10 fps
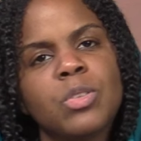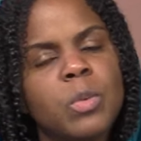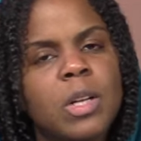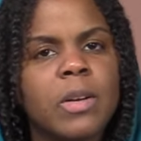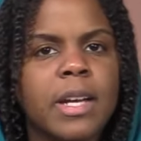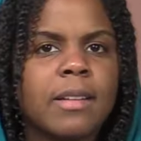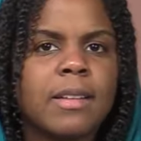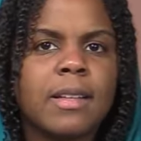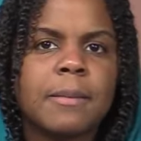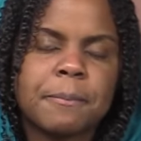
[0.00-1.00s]
to be
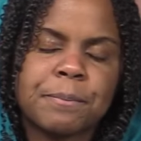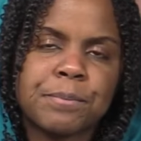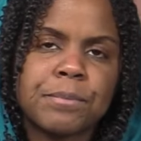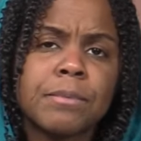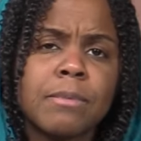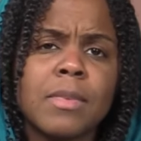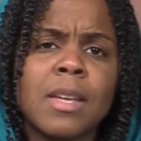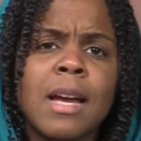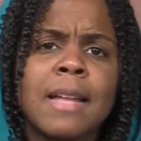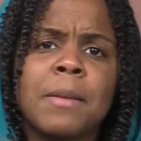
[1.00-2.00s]
located
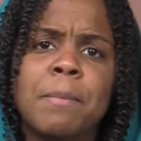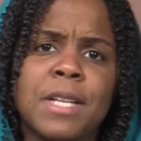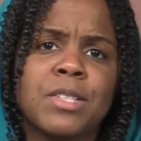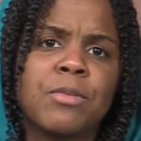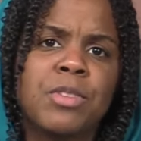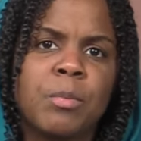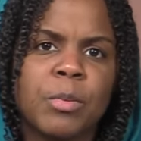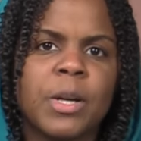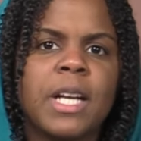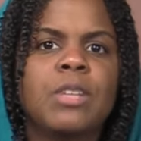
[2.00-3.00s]
at the base of the
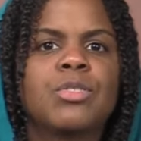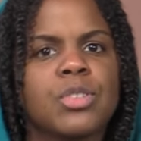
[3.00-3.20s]
brain,